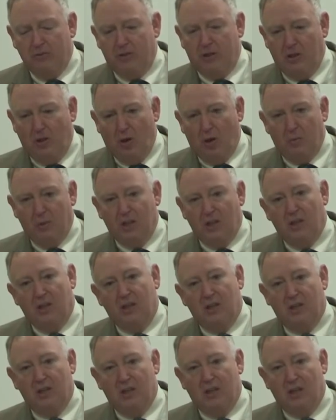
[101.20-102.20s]
the Army
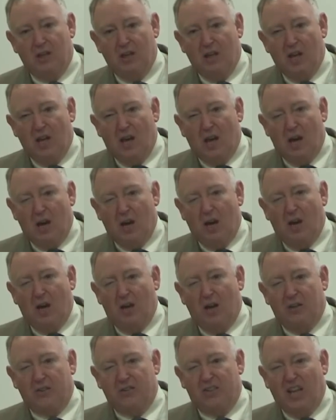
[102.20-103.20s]

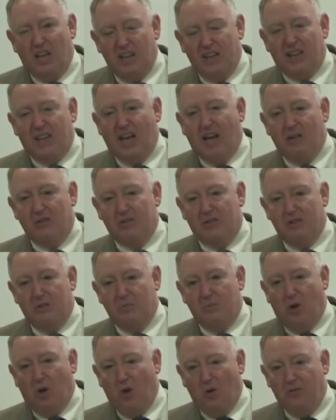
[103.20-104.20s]

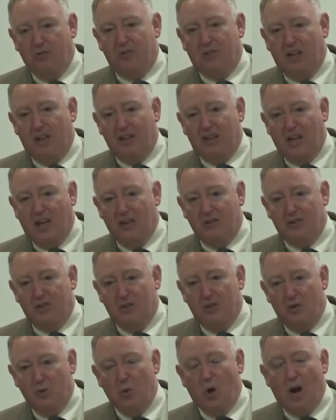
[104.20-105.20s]
10,000, over
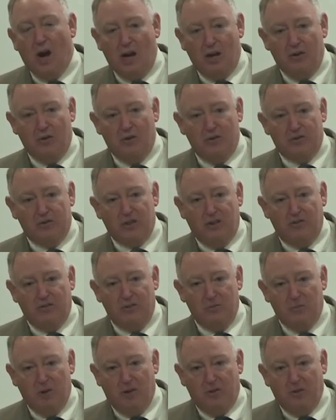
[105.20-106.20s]
10,000 new hires
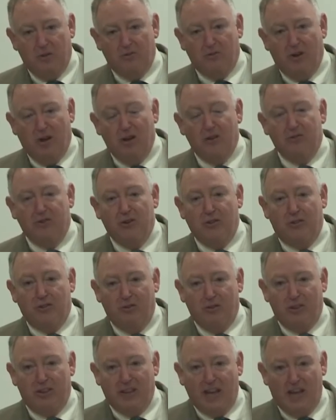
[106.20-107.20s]
every month, over
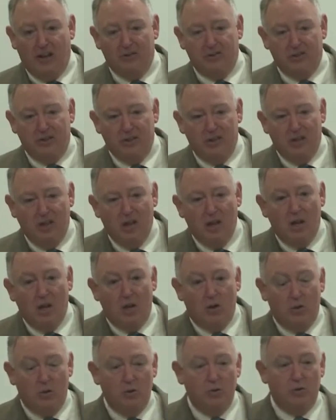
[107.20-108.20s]
130,000
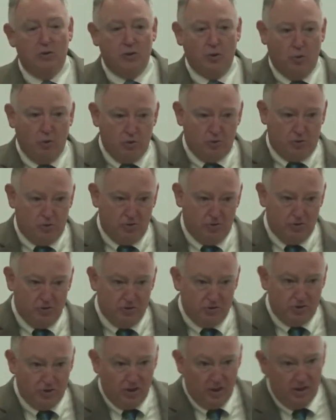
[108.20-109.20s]
new
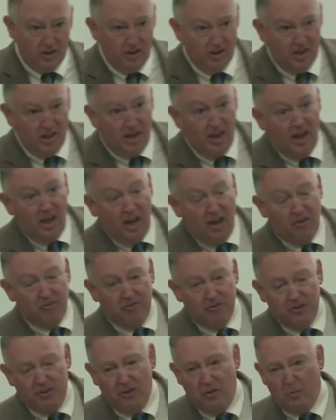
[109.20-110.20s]
soldiers
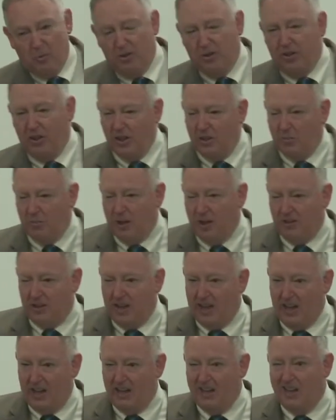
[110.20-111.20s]
every year. When you think about
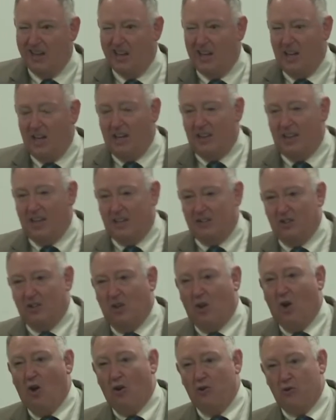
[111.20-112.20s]
that, that's
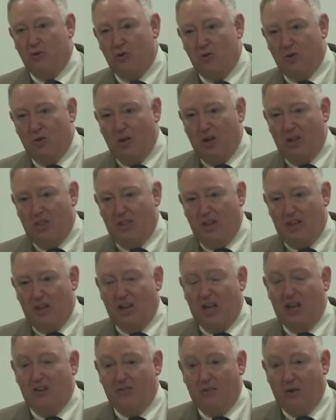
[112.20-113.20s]
larger than a
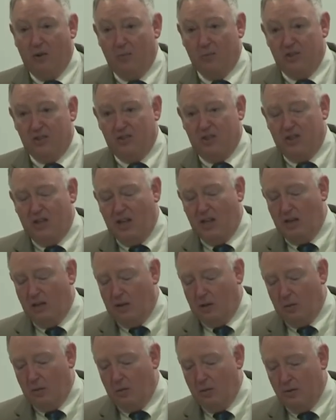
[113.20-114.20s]
lot of armies in
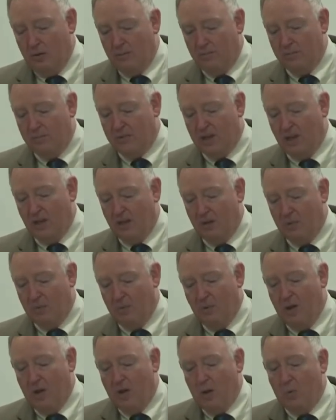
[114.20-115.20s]
NATO. Um,
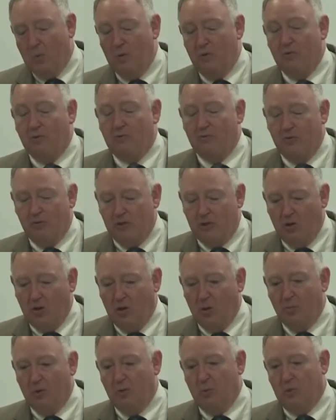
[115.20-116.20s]
we recruit the
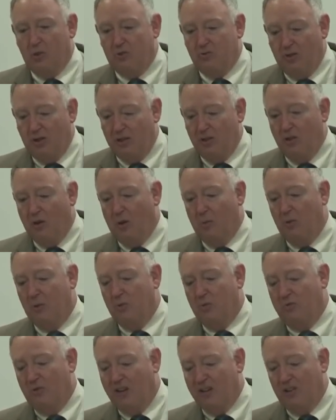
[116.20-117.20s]
Army, we train the Army,
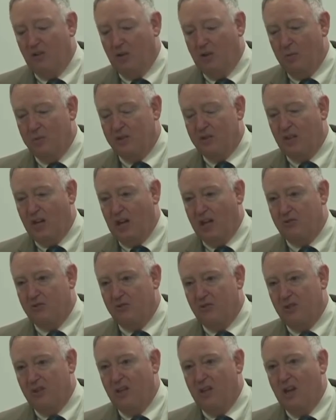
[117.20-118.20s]
we write the Army's
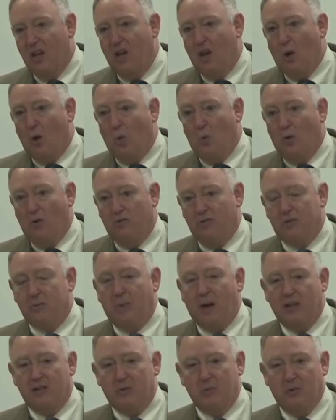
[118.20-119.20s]
doctrine. We're
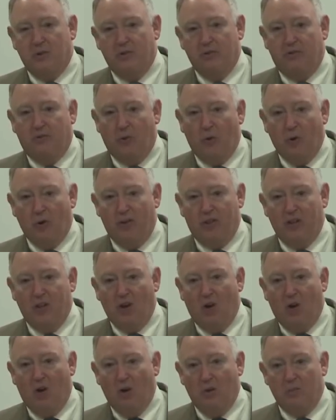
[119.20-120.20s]
responsible for the
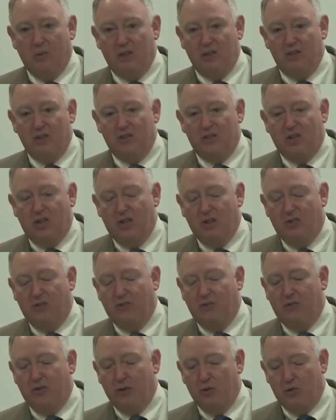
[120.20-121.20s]
Army's
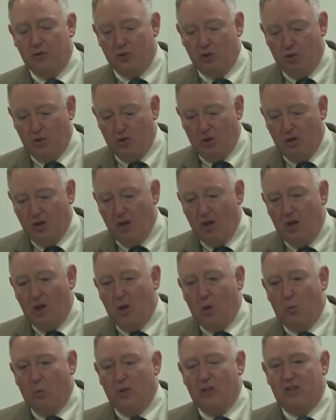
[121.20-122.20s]
future.
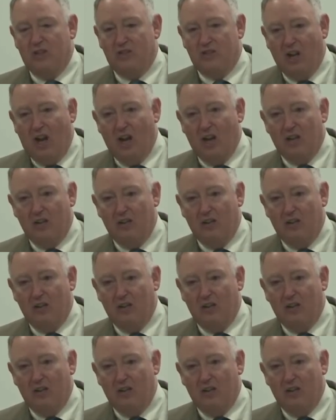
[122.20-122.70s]
We design